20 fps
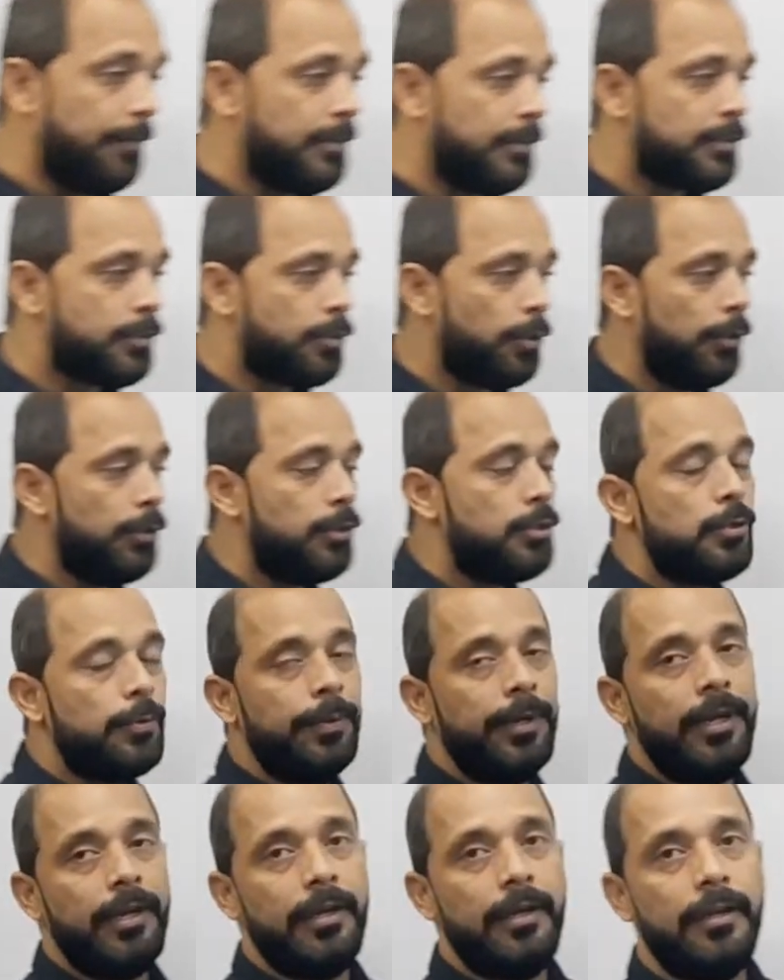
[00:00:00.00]
is going to
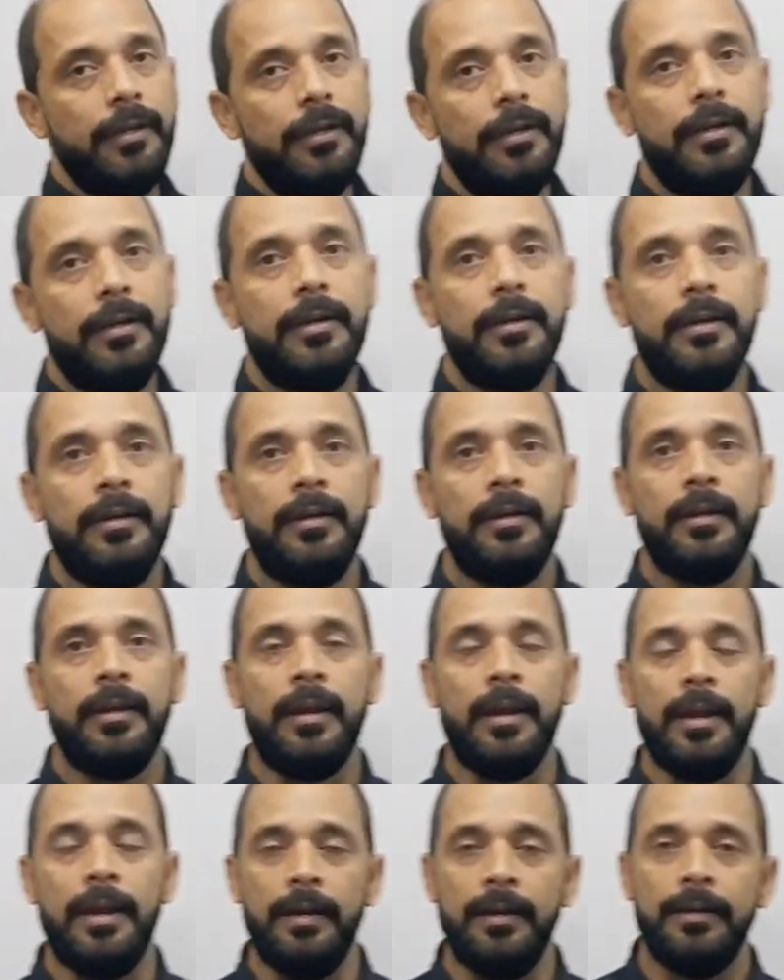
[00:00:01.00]
be
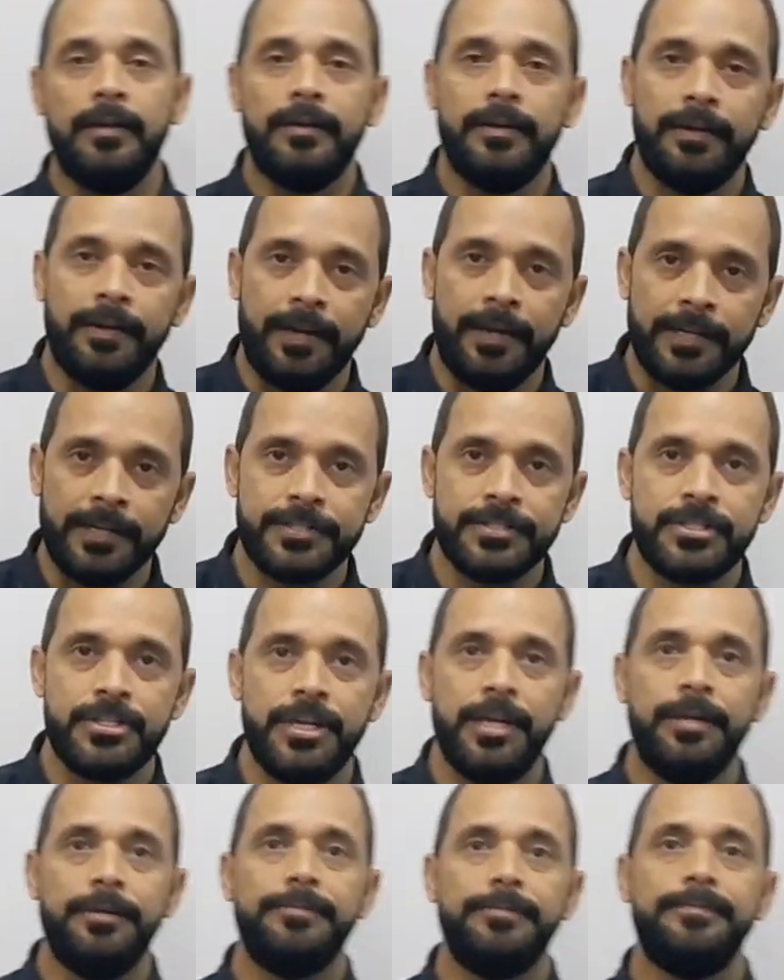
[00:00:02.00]
held next
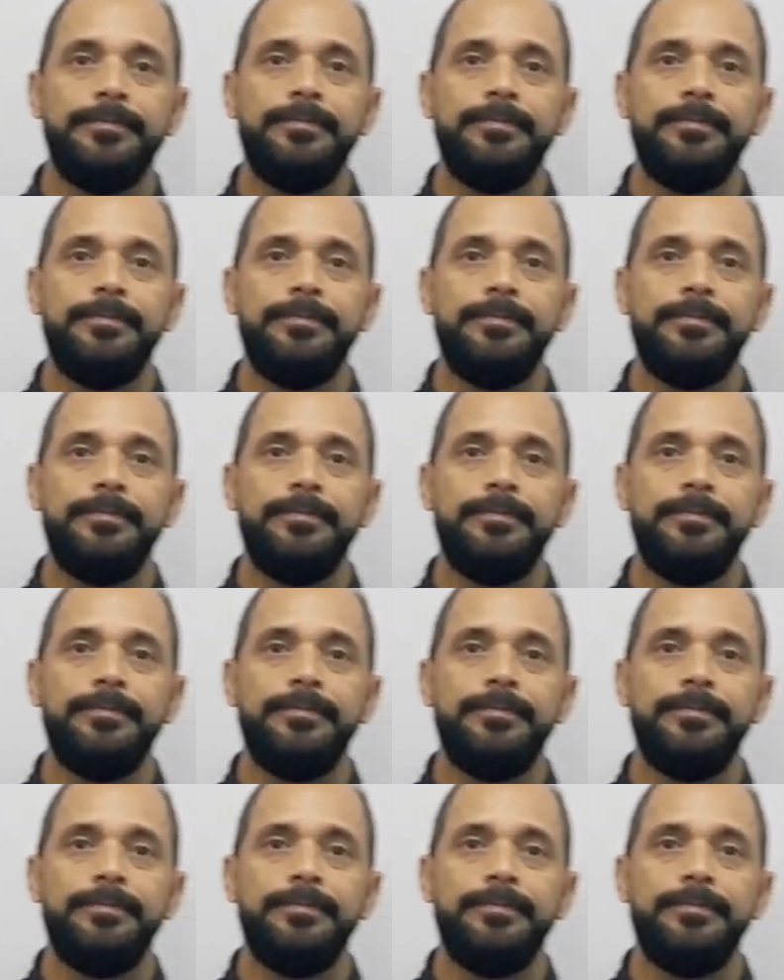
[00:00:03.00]
day,